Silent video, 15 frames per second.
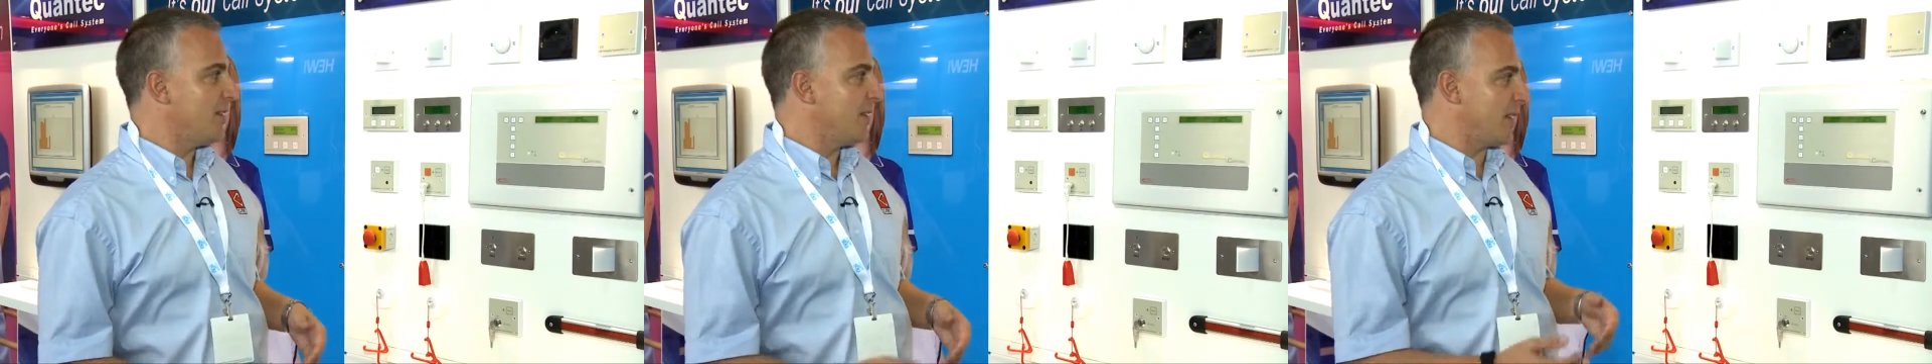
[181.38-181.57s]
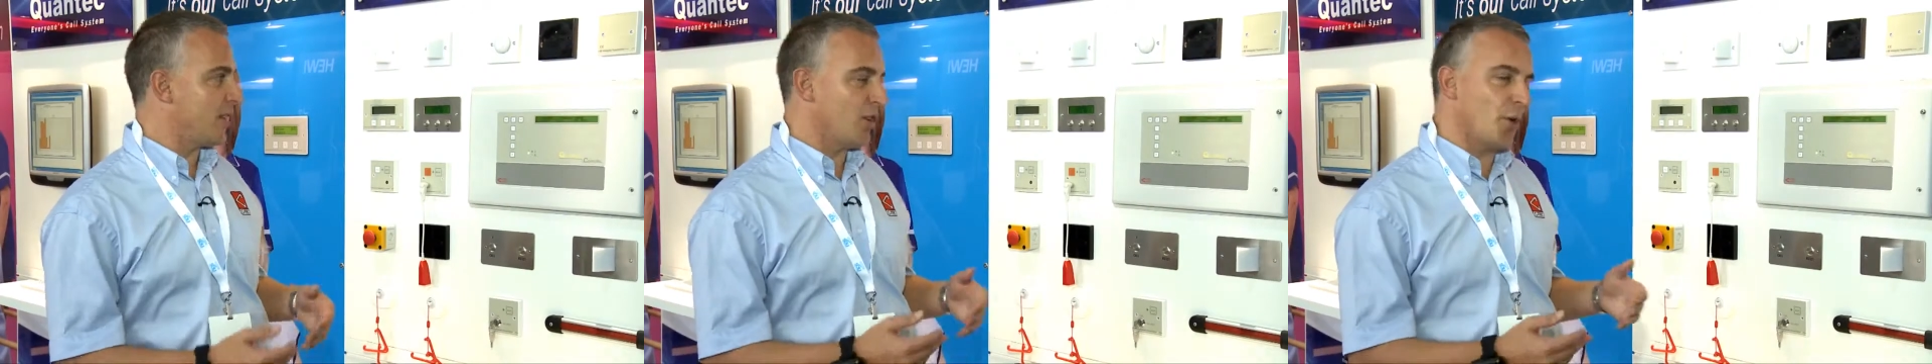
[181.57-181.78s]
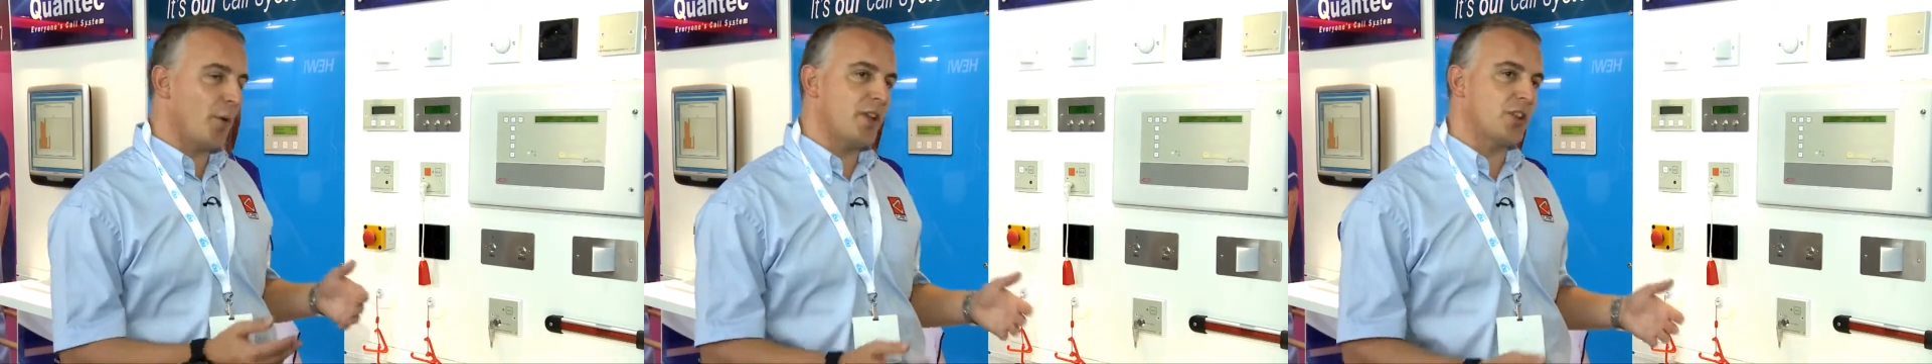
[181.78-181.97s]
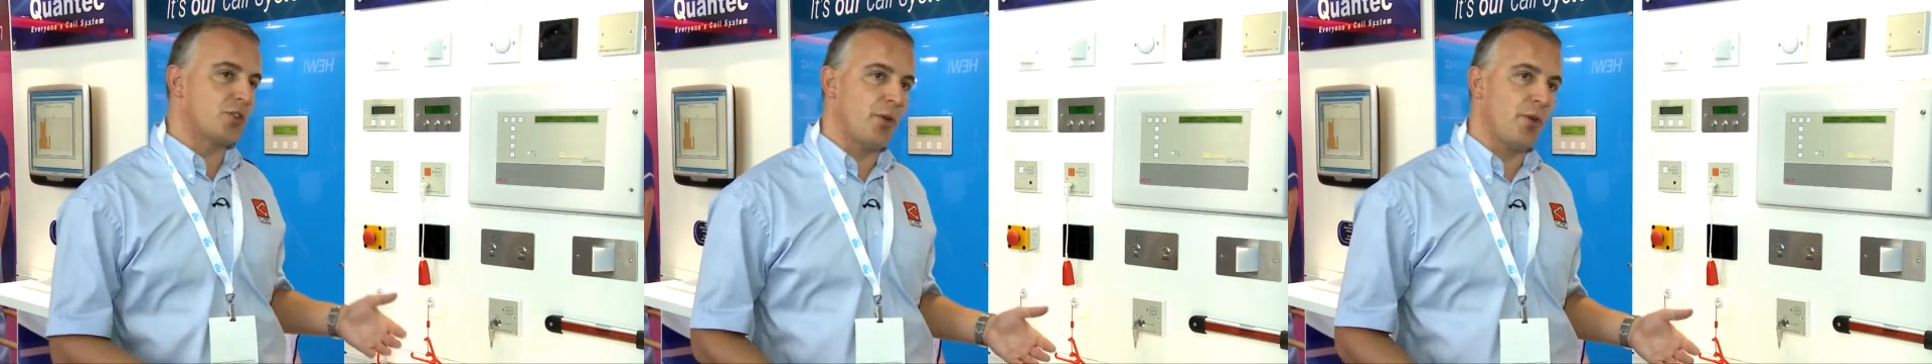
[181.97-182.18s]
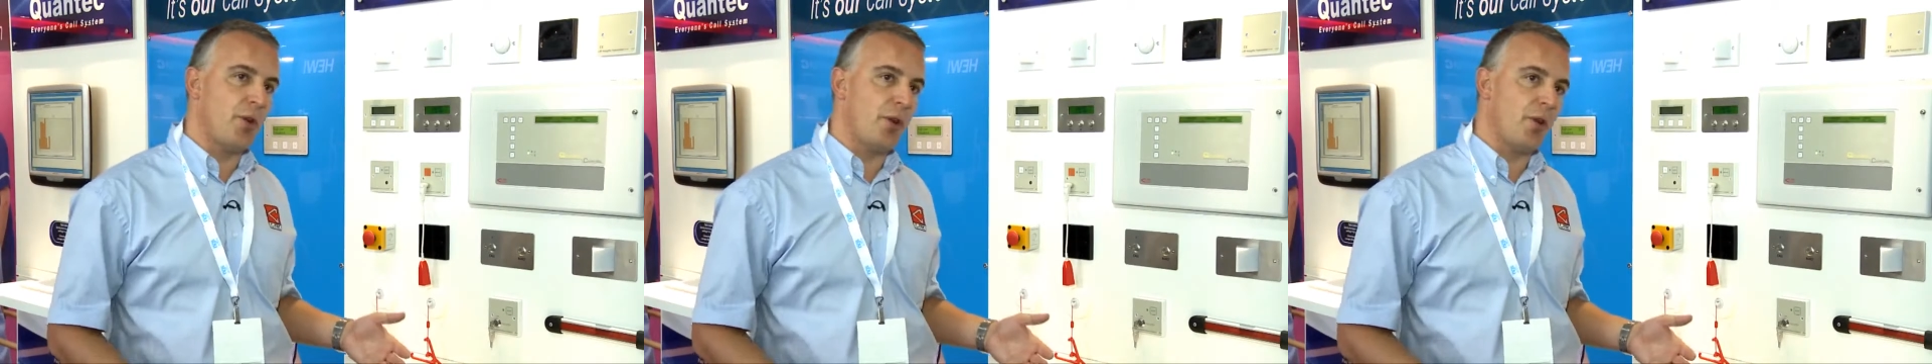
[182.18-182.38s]
they can go into
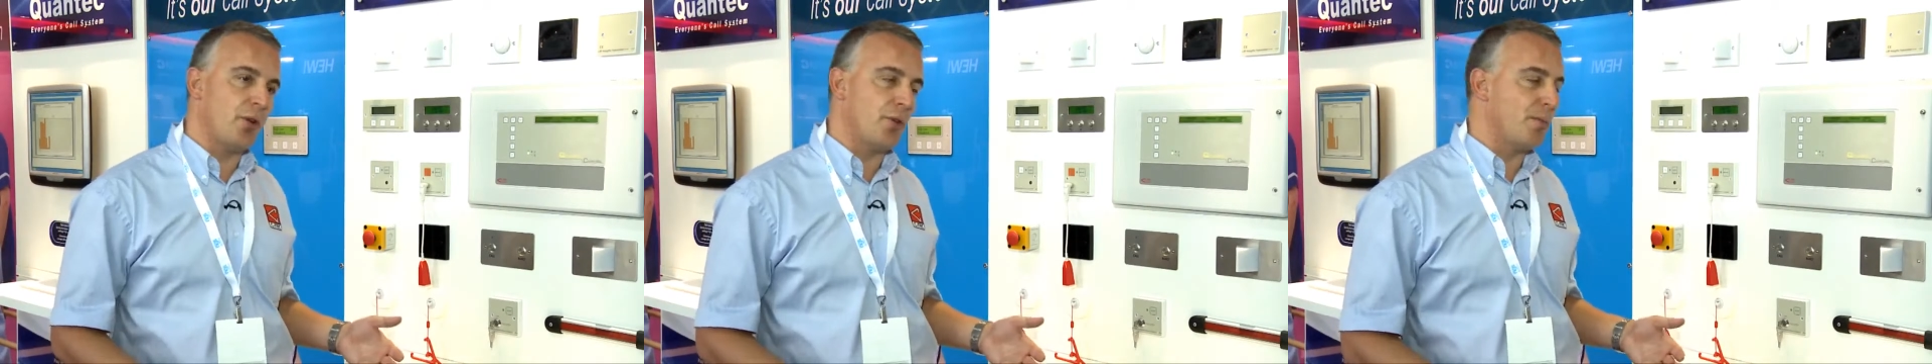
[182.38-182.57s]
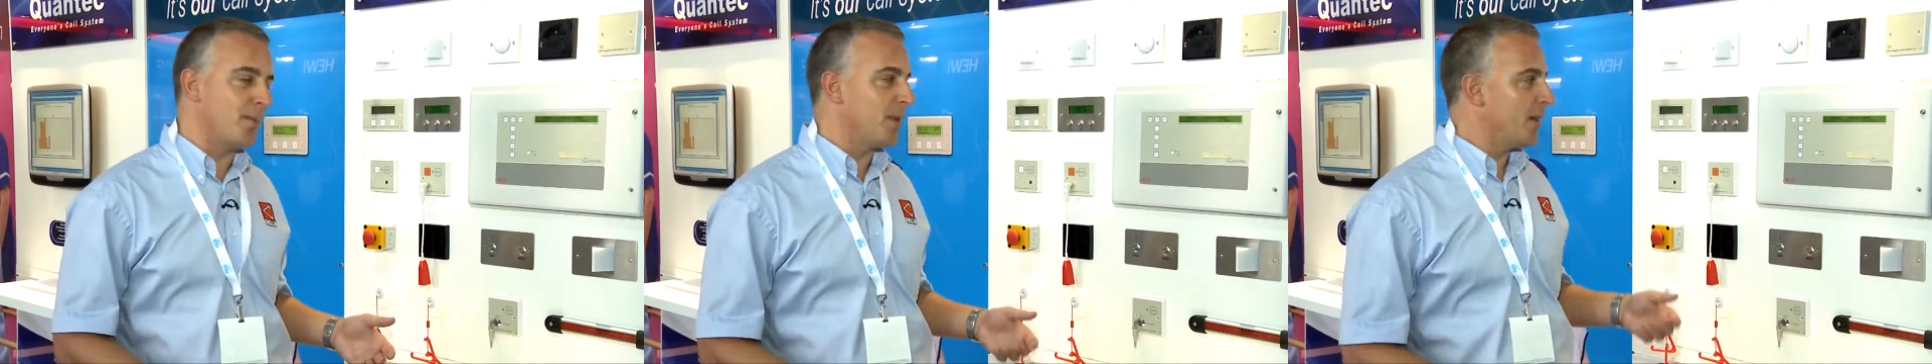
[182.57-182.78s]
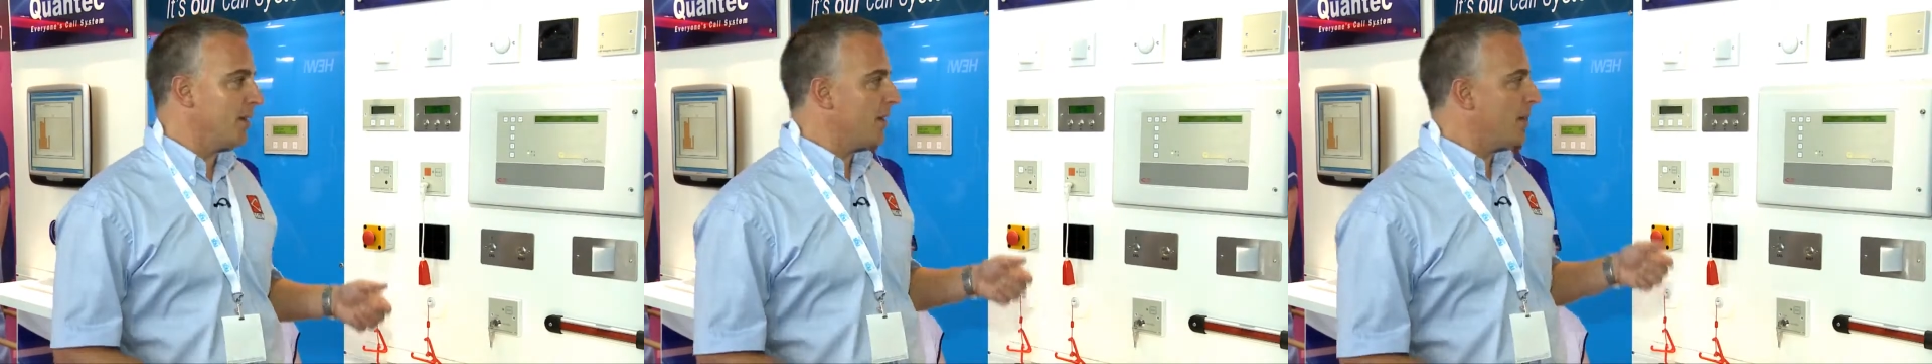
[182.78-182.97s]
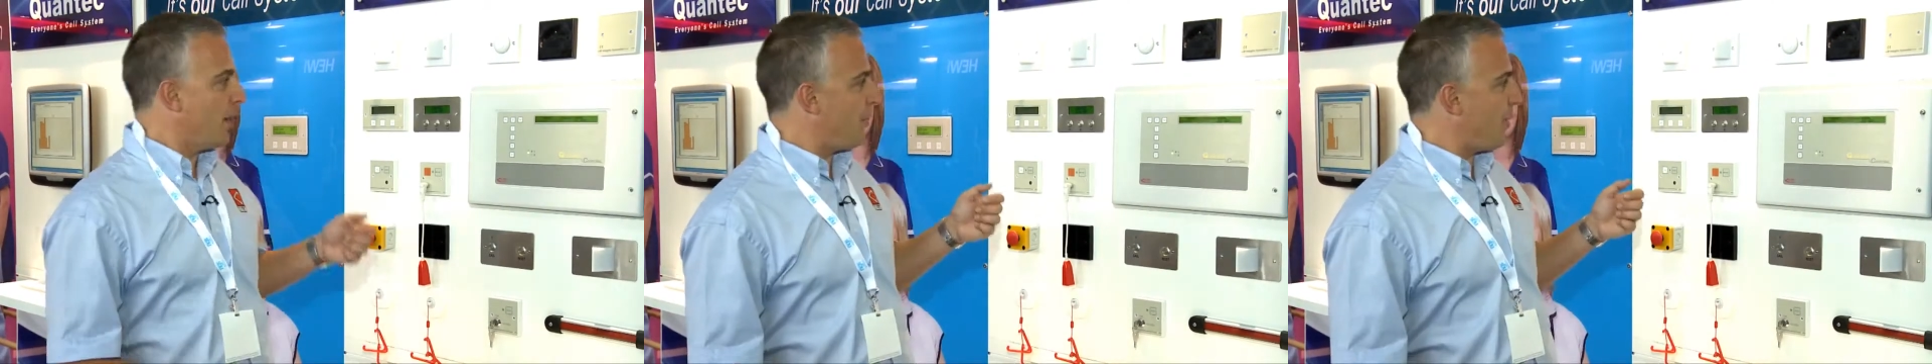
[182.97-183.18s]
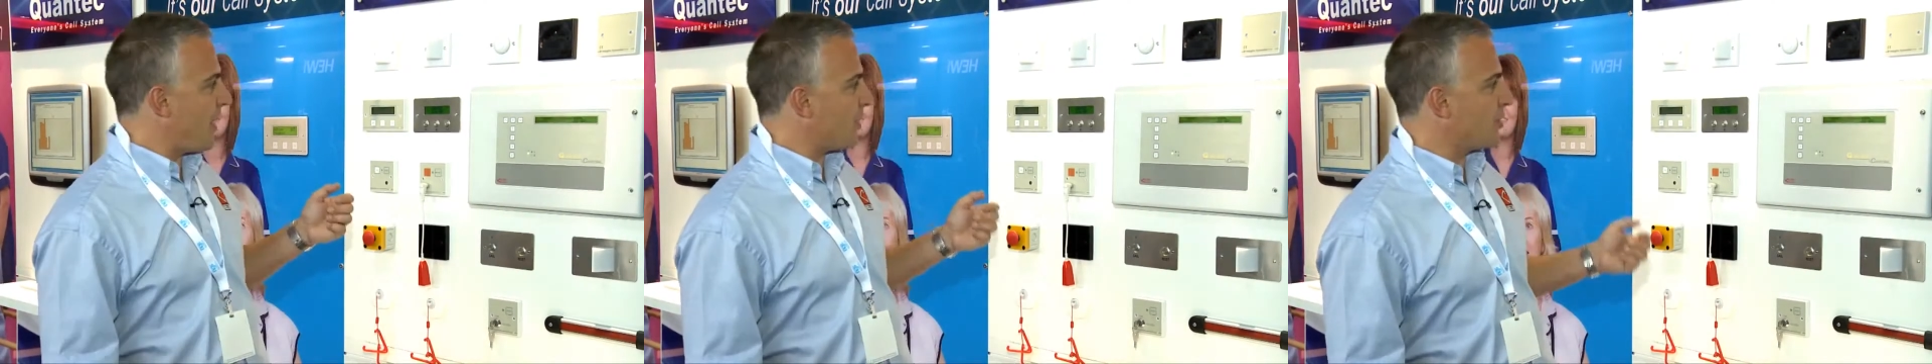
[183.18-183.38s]
a room,
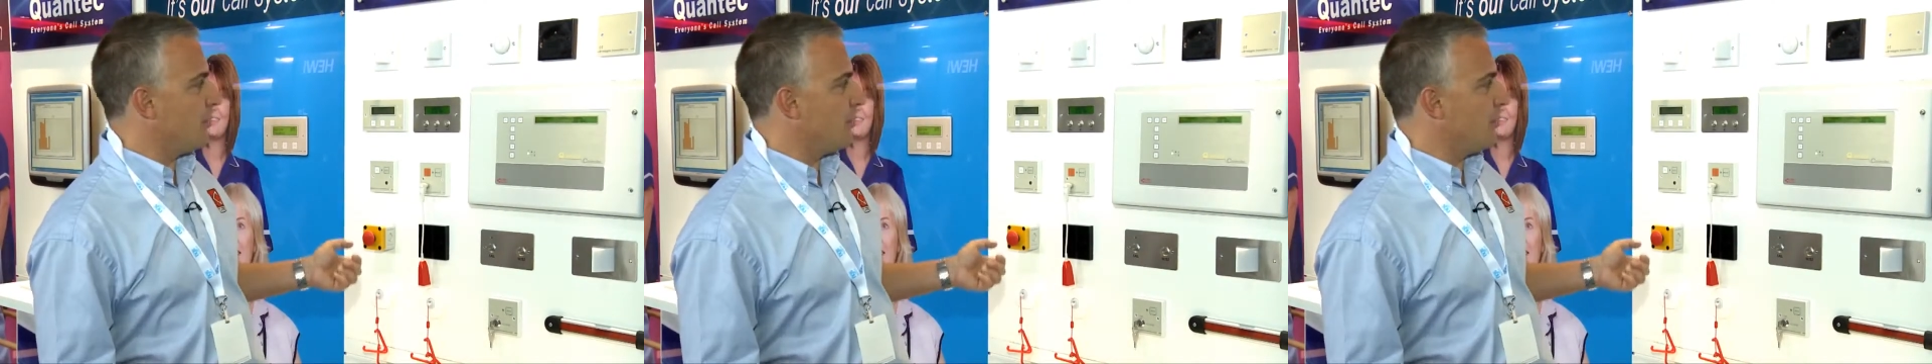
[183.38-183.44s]
press